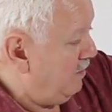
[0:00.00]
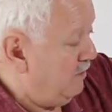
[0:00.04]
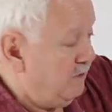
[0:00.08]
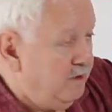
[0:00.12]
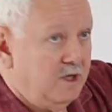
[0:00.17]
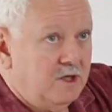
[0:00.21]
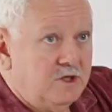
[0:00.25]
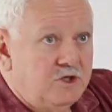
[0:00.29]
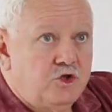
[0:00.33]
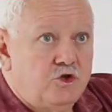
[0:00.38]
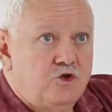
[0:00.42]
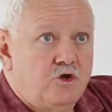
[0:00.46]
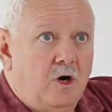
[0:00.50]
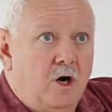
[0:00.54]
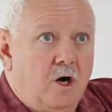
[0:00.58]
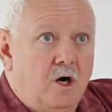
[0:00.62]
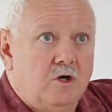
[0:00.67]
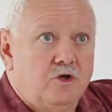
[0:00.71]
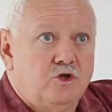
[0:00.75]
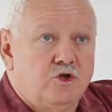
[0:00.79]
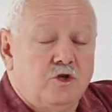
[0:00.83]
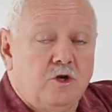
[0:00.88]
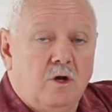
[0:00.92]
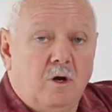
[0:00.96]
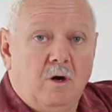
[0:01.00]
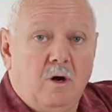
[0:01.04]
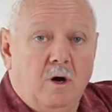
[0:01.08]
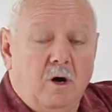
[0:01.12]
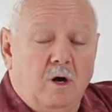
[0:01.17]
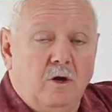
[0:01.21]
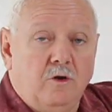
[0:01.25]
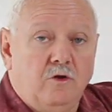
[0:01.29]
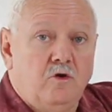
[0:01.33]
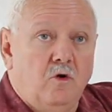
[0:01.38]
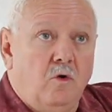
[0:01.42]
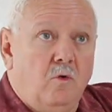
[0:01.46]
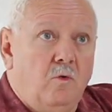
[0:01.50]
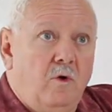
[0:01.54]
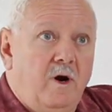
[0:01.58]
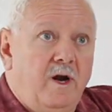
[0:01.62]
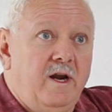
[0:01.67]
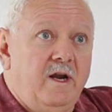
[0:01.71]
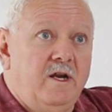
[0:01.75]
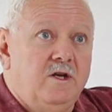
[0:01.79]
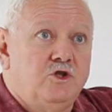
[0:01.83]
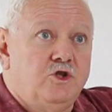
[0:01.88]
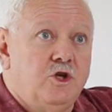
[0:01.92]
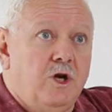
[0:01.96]
discharged onto a
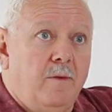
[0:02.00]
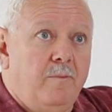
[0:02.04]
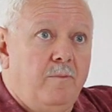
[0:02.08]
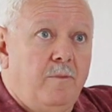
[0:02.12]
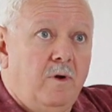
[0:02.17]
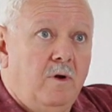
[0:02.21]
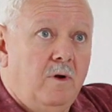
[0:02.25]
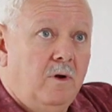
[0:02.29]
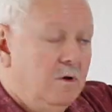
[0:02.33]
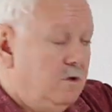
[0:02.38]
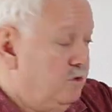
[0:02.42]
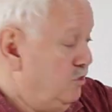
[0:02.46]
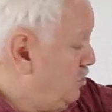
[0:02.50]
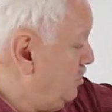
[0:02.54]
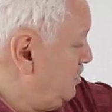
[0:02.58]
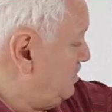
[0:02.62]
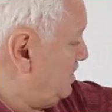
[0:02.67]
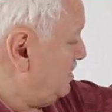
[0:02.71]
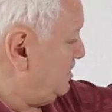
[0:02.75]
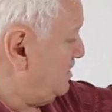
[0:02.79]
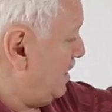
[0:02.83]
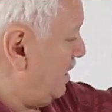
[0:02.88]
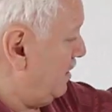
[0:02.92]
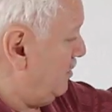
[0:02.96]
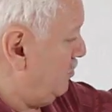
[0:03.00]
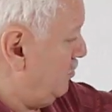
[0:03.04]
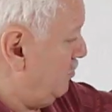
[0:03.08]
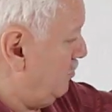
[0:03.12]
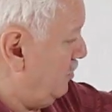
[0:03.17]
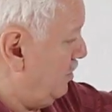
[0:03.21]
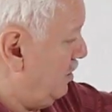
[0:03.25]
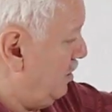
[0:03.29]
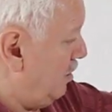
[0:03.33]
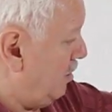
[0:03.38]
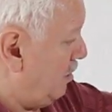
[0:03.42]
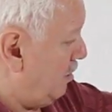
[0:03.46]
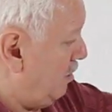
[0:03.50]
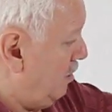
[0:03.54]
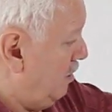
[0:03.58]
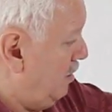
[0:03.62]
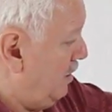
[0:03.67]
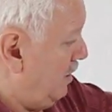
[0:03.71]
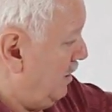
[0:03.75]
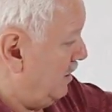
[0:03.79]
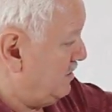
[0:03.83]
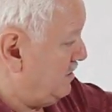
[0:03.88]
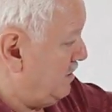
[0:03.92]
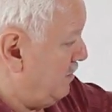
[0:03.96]
waiting ship, just as I do here,
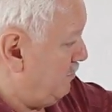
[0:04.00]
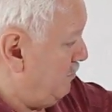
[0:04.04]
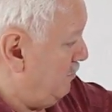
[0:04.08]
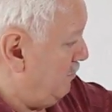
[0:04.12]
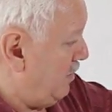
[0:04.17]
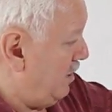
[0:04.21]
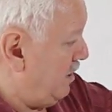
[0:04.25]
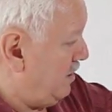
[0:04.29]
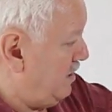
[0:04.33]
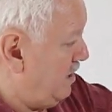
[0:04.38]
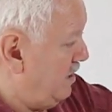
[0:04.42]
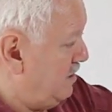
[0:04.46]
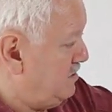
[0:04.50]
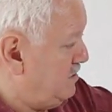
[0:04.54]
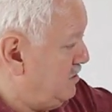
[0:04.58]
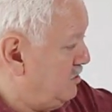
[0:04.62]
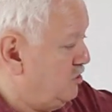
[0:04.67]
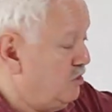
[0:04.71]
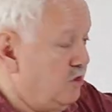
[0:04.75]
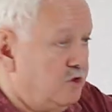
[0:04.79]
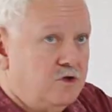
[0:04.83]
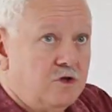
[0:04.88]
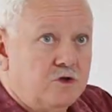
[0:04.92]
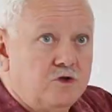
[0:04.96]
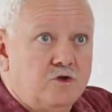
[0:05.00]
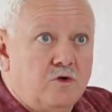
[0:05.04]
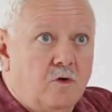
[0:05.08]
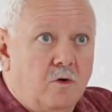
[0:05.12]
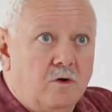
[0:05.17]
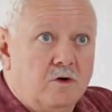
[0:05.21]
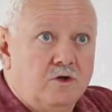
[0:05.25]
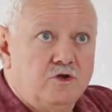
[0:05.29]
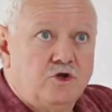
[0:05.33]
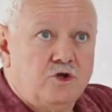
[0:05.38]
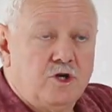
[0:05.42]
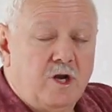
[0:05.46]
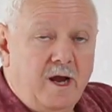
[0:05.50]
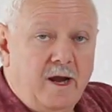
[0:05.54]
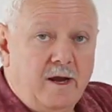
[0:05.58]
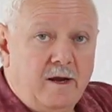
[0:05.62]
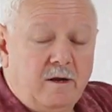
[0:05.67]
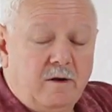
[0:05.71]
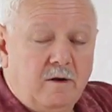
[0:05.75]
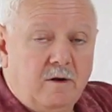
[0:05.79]
except in my case it's just a storage tank.